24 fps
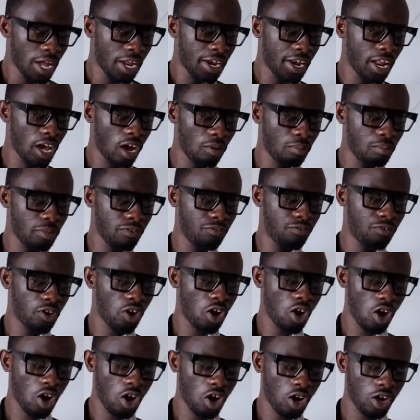Now,
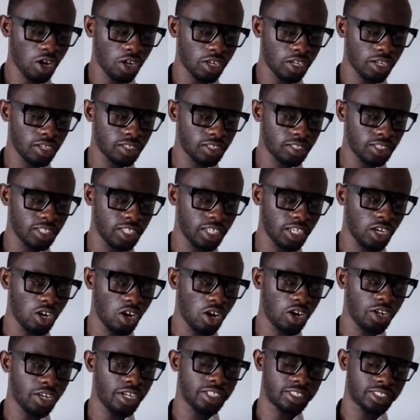before the
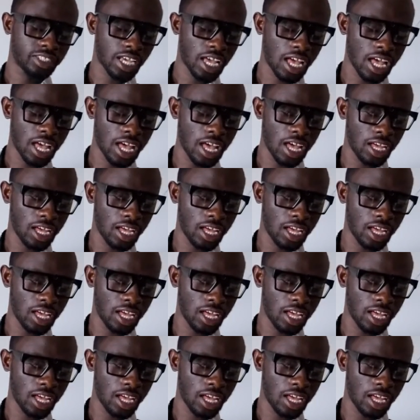auditor